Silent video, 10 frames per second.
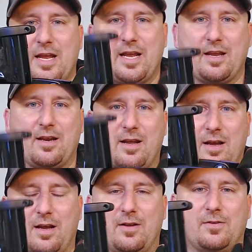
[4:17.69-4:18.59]
and
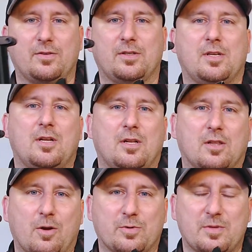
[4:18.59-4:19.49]

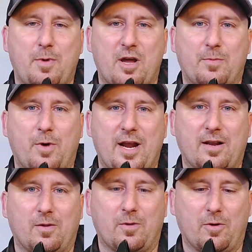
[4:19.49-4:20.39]
lowers the bottom
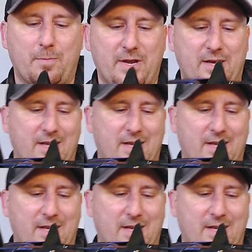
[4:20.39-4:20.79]
bracket a little bit.